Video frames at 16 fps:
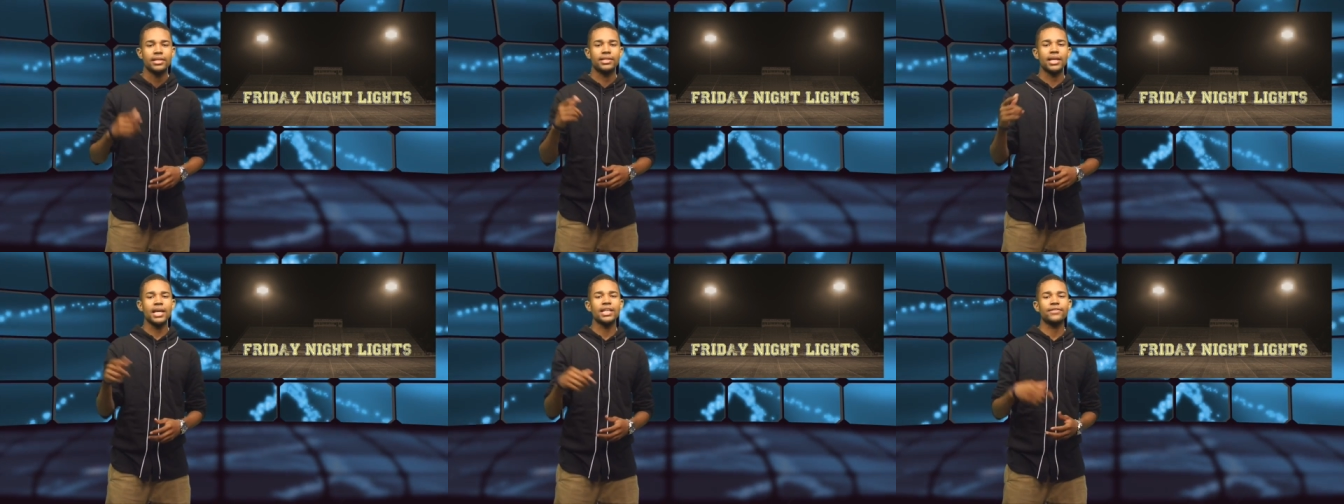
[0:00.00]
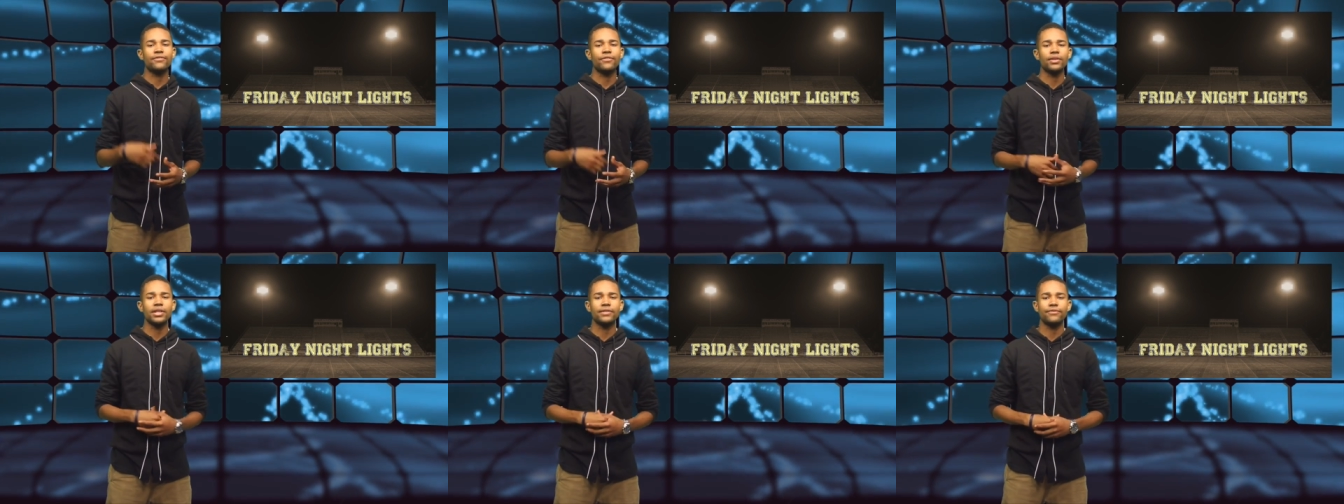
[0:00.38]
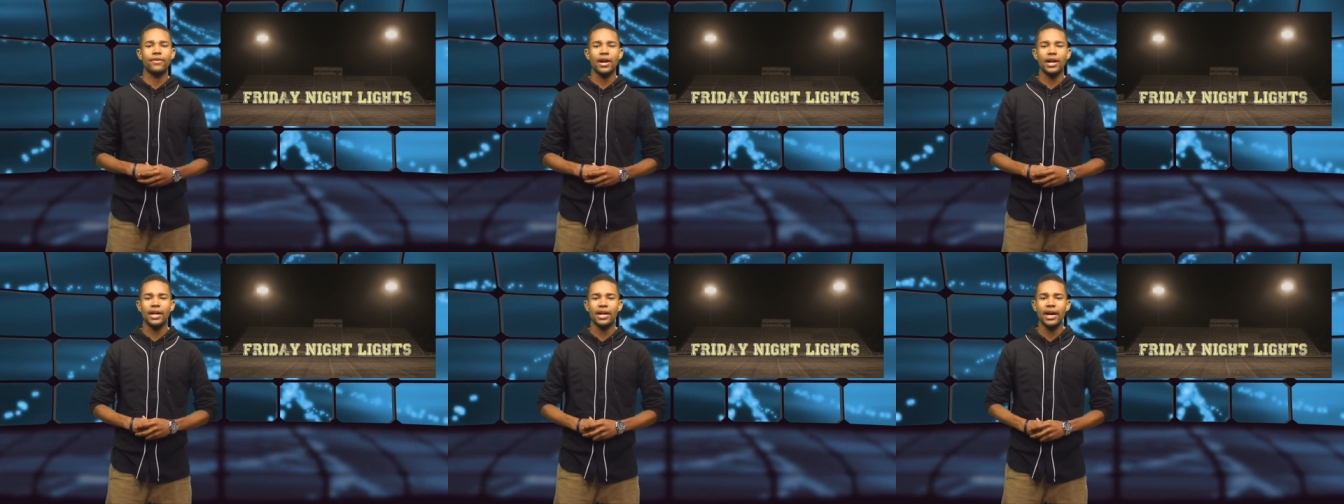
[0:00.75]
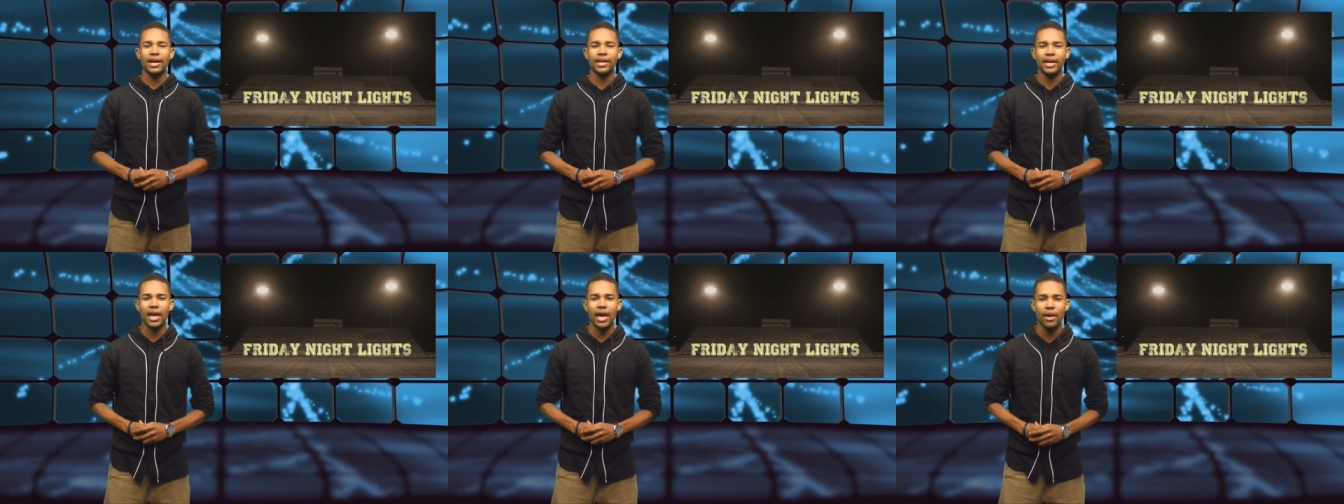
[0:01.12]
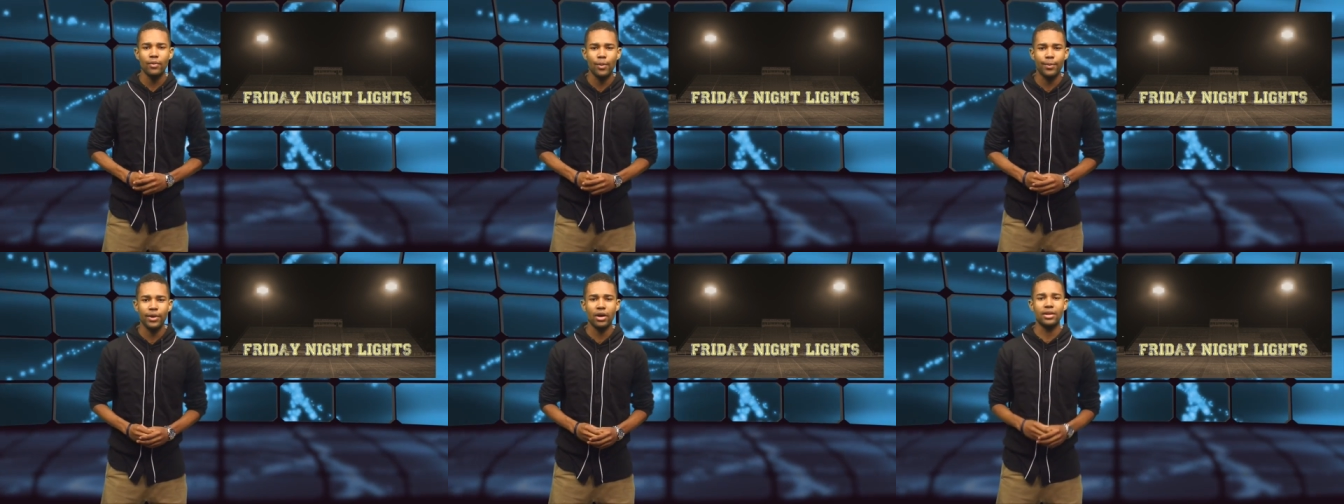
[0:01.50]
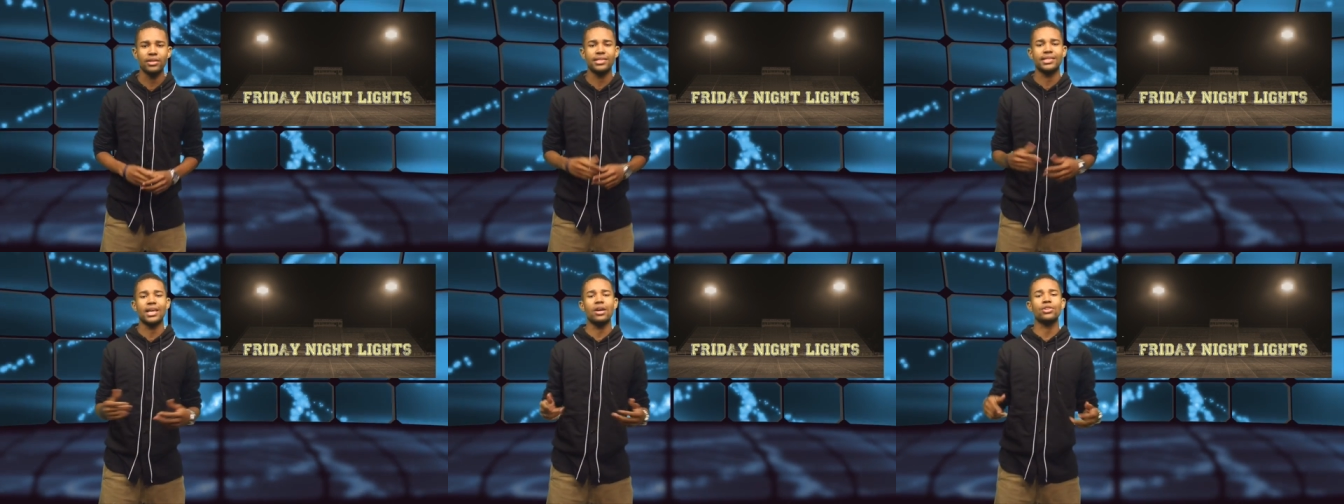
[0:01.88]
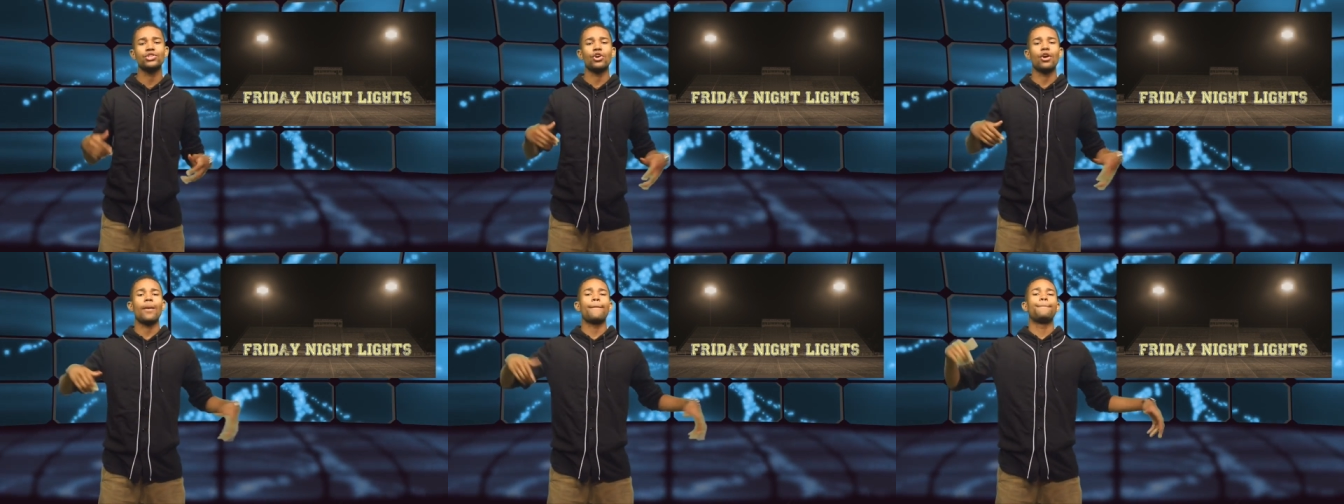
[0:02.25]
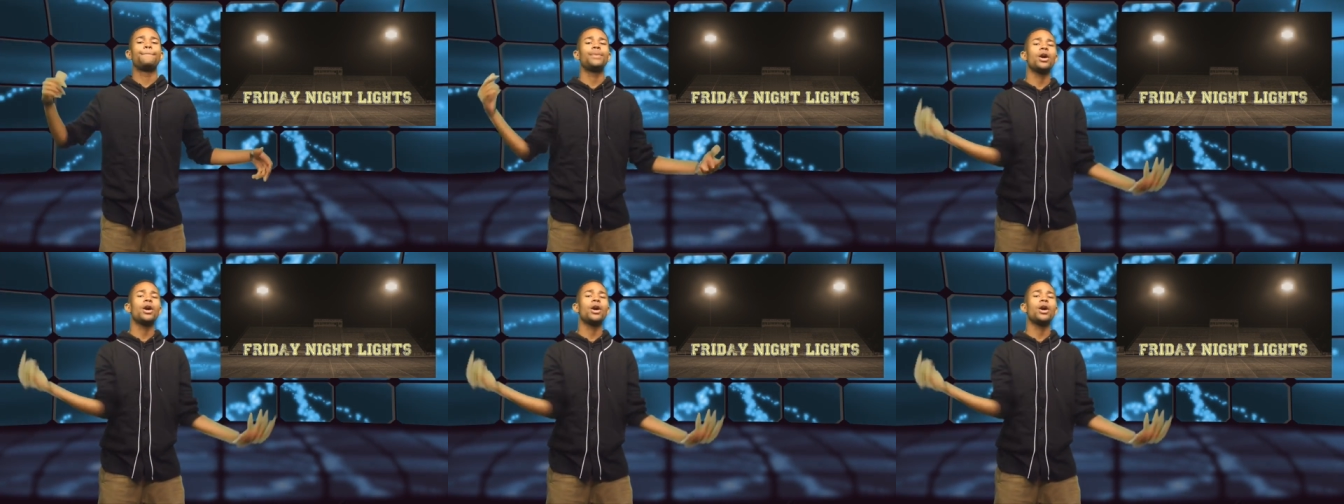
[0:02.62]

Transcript: Tickets for this Friday night game will be on sale during